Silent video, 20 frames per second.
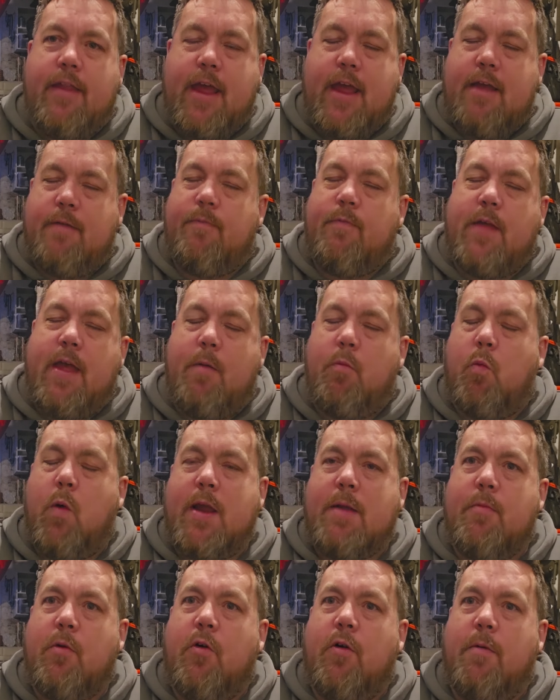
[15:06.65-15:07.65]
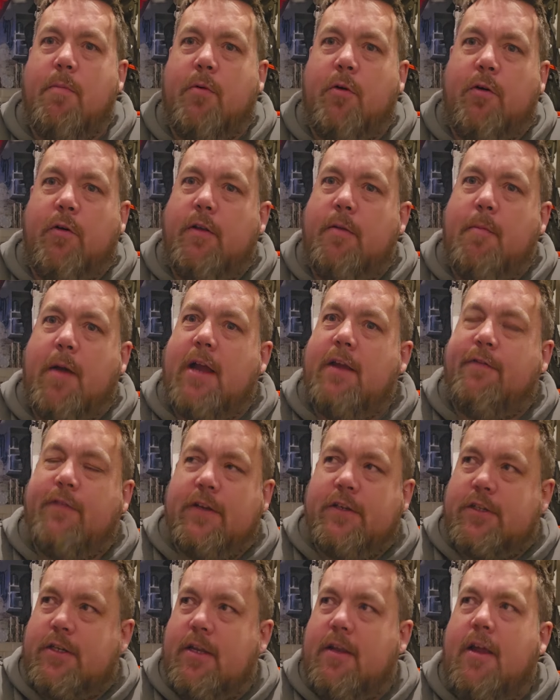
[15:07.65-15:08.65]
They're they're way more important than my
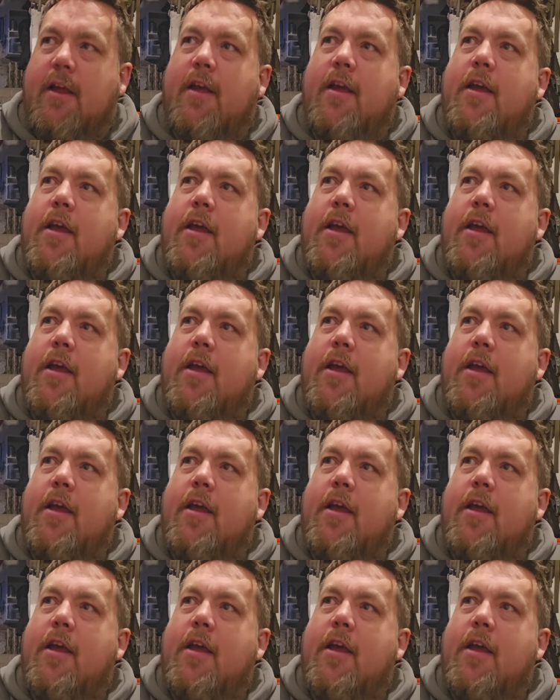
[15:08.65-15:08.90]
fishing,